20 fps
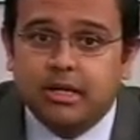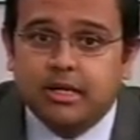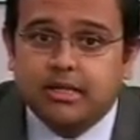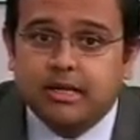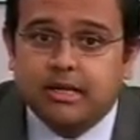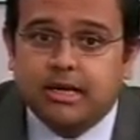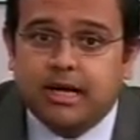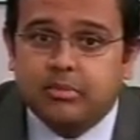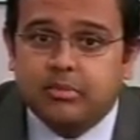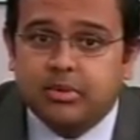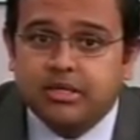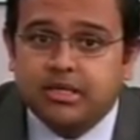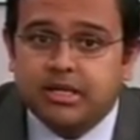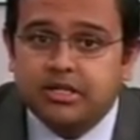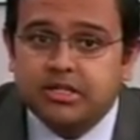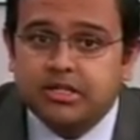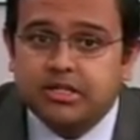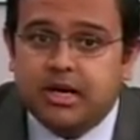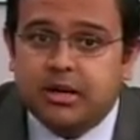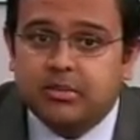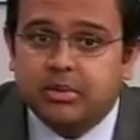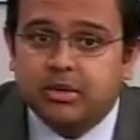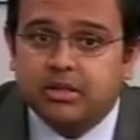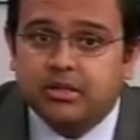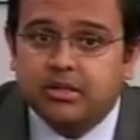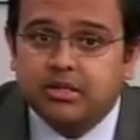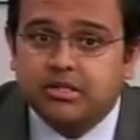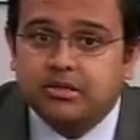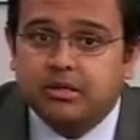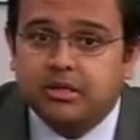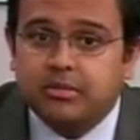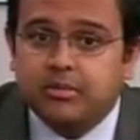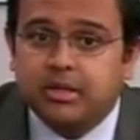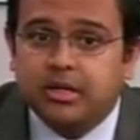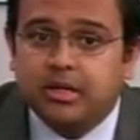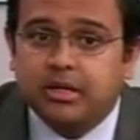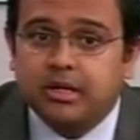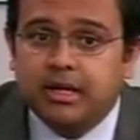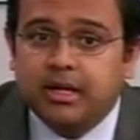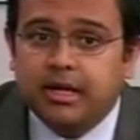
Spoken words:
Then hypertension, hypercholesterolemia.